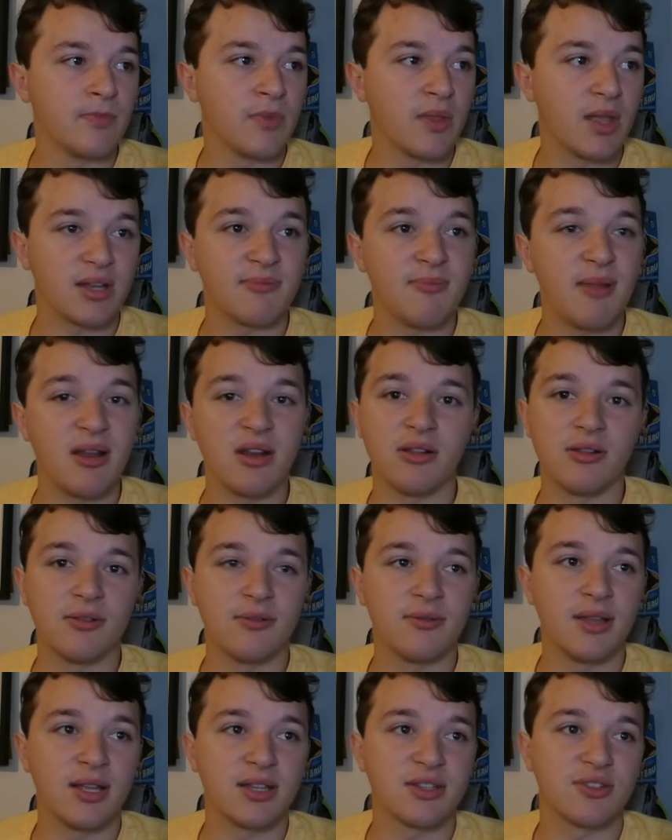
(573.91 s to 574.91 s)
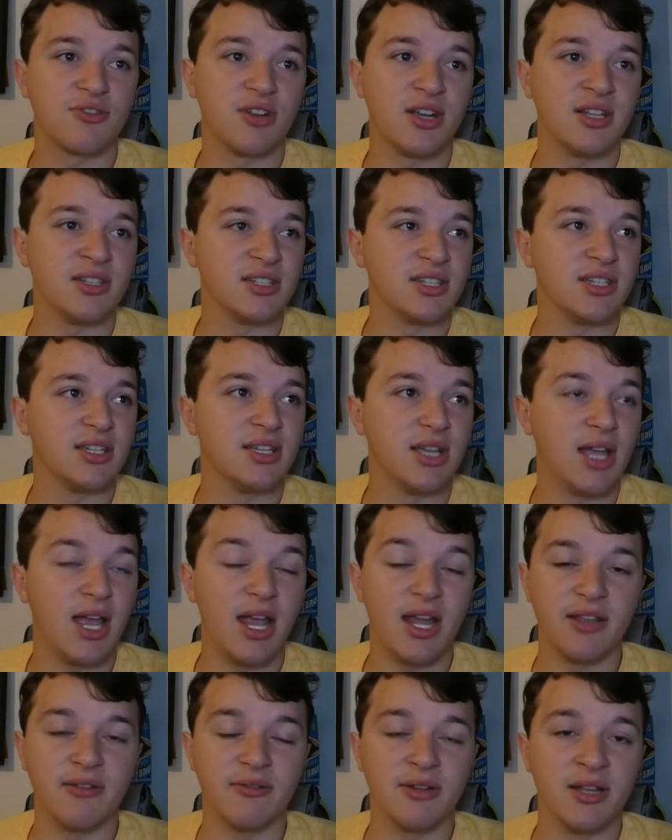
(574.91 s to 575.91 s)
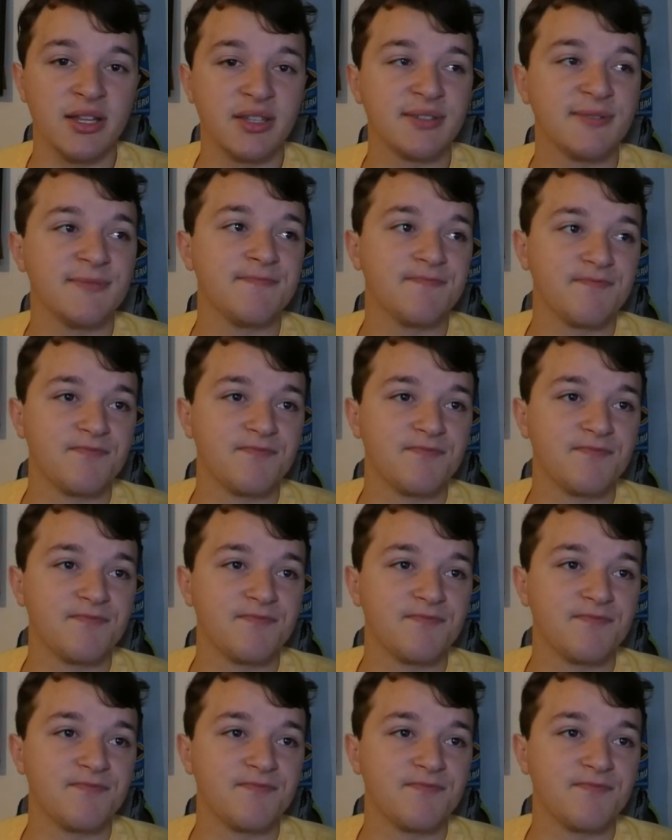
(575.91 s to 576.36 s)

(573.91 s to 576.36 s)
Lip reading: That's mental. That's crazy. Anyways.